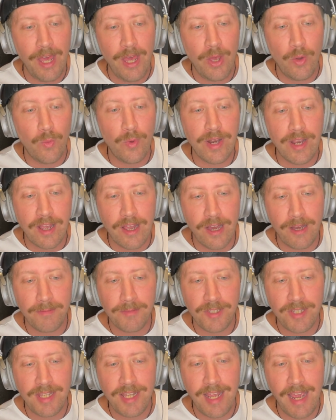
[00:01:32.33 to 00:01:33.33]
when it
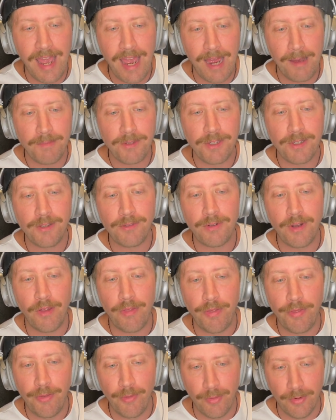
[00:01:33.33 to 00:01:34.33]
comes to the absolute
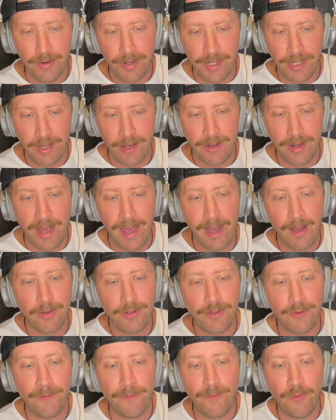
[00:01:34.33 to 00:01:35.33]
authority on how
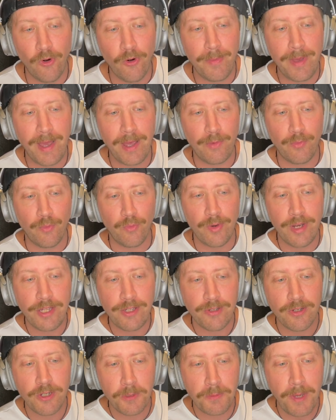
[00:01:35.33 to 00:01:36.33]
to format
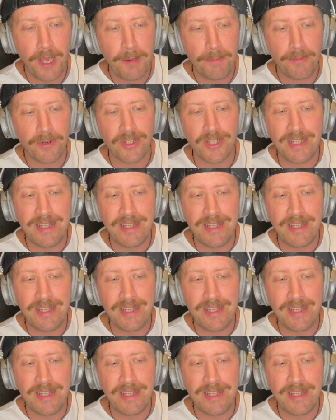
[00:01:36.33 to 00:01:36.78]
research papers,